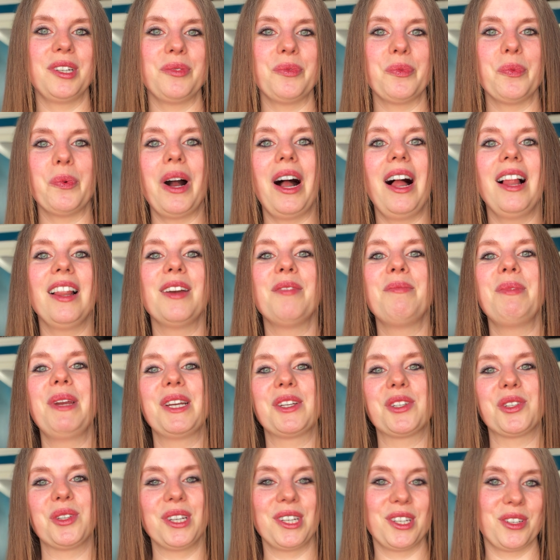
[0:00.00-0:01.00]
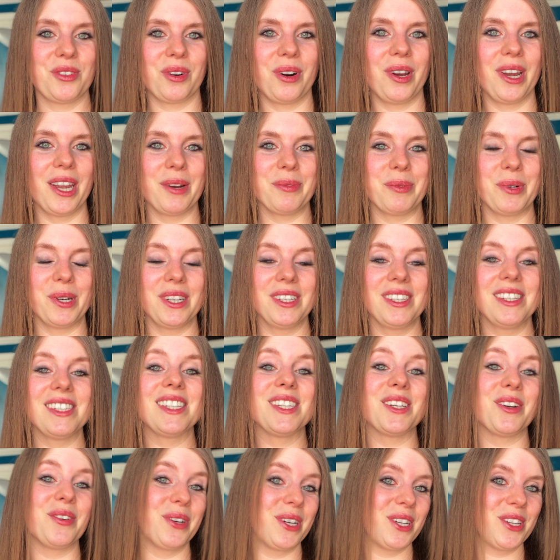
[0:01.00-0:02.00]
while I'm actually drawing one,
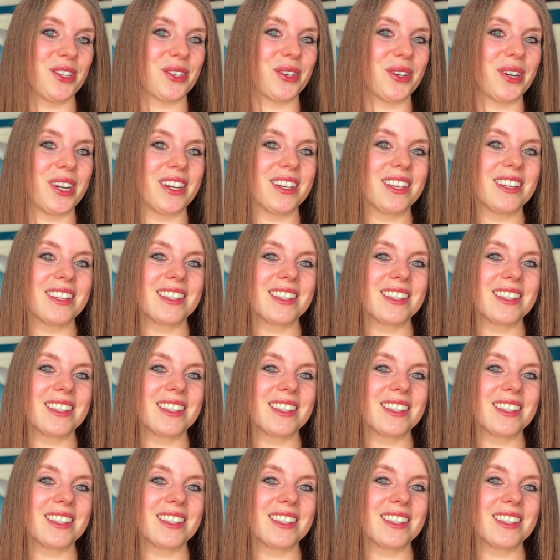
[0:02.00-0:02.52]
so enjoy.